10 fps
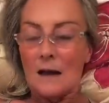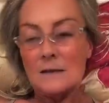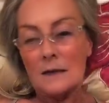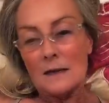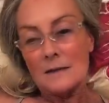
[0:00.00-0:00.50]

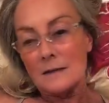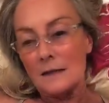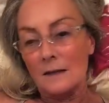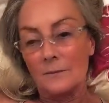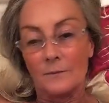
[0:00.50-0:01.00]
So let's
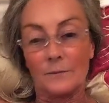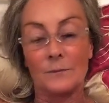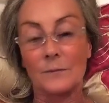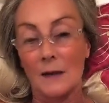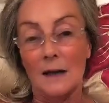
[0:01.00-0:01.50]
see.
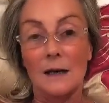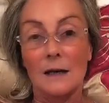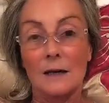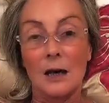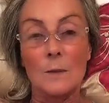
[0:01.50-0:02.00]

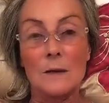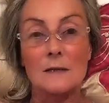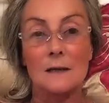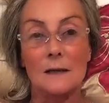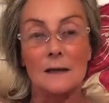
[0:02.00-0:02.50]
Hope he's
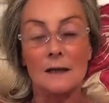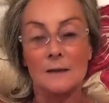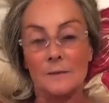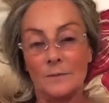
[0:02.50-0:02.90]
okay.